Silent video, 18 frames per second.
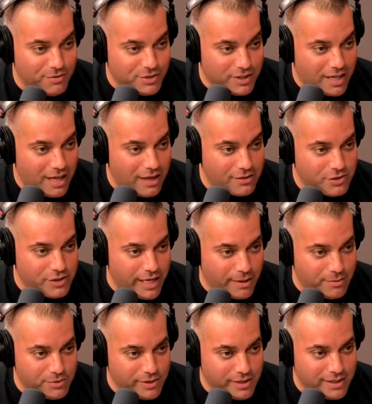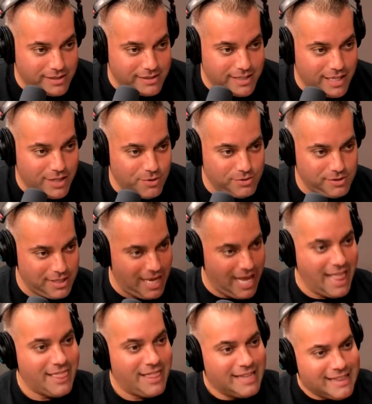to Kyle Jacobs, so he continues
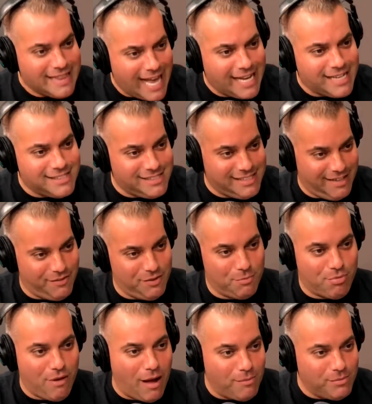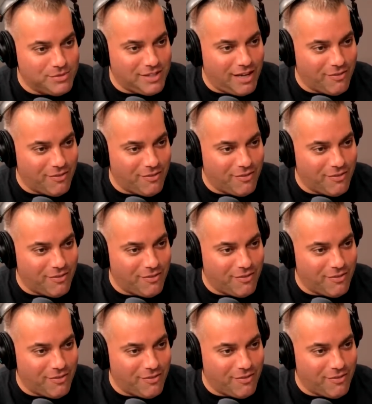the legacy of the problem solver.